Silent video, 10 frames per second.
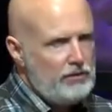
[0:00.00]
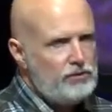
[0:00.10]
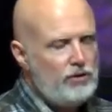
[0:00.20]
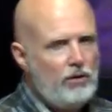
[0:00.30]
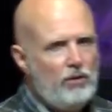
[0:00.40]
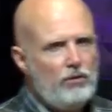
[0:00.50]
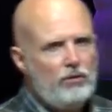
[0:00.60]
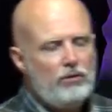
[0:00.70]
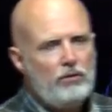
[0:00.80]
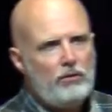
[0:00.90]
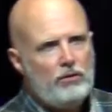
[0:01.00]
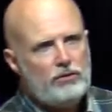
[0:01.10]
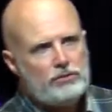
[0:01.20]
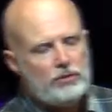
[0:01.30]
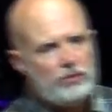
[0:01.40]
So,
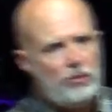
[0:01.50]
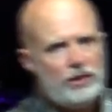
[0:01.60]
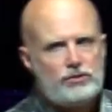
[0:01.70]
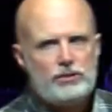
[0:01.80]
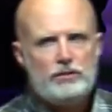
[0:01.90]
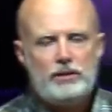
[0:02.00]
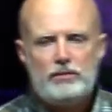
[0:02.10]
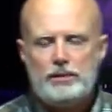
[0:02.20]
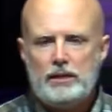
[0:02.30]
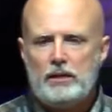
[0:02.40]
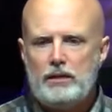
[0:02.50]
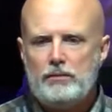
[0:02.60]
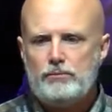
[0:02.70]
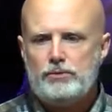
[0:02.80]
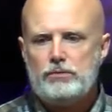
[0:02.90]
so the question then
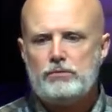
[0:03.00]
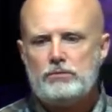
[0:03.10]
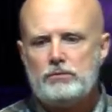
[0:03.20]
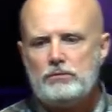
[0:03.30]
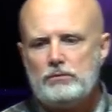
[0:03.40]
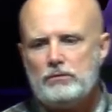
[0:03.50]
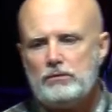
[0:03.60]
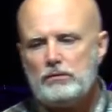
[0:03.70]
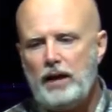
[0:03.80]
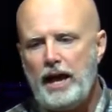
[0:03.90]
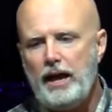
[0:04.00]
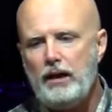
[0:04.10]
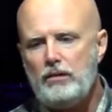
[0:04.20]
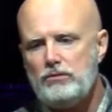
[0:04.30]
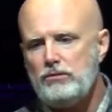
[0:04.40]
becomes
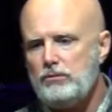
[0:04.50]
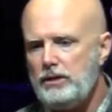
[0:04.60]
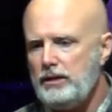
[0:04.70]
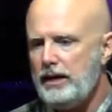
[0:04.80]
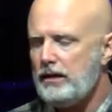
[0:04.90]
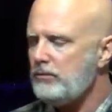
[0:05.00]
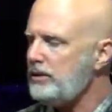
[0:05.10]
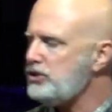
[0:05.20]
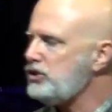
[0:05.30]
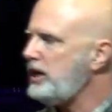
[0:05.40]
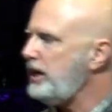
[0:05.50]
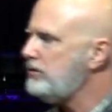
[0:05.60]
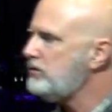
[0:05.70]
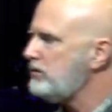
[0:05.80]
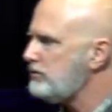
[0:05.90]
how do we, how do we
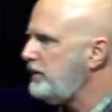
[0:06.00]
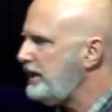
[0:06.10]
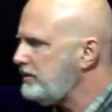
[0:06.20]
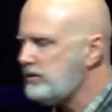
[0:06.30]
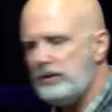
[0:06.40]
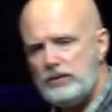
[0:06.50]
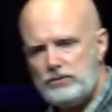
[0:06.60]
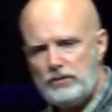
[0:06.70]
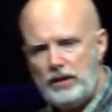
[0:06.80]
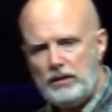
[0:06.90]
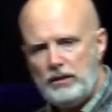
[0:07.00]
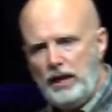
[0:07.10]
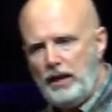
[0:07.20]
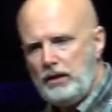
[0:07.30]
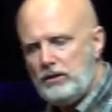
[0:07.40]
change those mindsets?
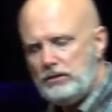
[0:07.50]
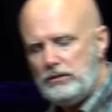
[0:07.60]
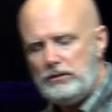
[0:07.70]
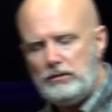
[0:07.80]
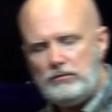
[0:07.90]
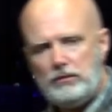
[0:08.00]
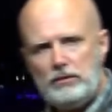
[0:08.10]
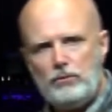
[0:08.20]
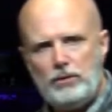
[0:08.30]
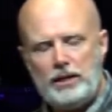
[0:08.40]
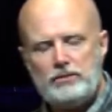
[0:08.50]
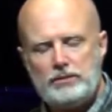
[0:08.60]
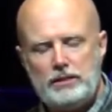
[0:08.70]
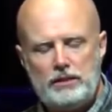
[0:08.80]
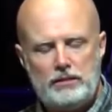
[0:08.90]
Uh, what I
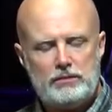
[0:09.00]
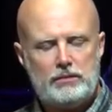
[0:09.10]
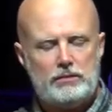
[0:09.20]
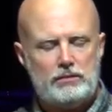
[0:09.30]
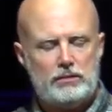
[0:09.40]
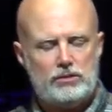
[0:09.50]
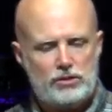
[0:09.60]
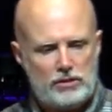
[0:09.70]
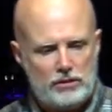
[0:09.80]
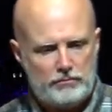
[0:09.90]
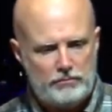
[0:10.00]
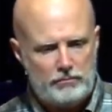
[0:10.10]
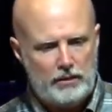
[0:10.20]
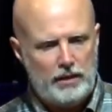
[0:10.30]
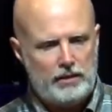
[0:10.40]
see is, is this ship,
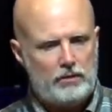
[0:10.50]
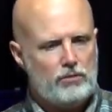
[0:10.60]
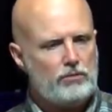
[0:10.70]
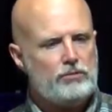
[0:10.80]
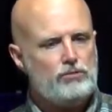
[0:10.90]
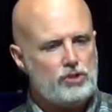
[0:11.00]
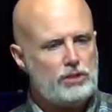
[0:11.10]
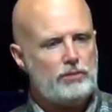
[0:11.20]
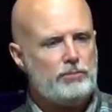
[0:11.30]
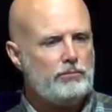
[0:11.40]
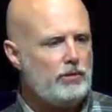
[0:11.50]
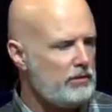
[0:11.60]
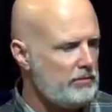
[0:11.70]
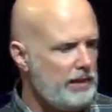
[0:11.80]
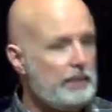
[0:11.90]
like a cruise ship. I'm
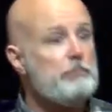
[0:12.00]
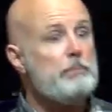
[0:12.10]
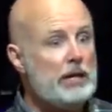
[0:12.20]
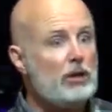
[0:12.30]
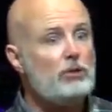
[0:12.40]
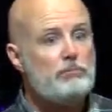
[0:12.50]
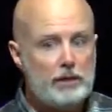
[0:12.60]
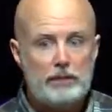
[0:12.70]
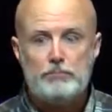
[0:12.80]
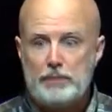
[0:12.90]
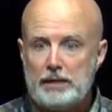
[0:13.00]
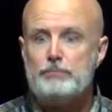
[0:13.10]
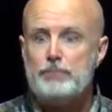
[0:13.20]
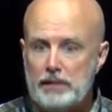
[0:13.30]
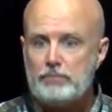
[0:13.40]
talking about a big, big,
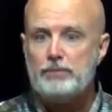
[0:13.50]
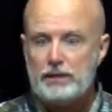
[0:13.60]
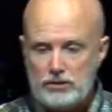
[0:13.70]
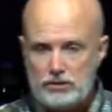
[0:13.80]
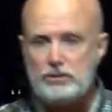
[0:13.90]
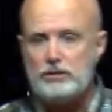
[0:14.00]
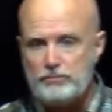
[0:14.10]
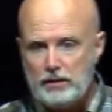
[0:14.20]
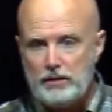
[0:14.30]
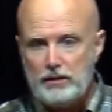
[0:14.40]
big, big, big ship.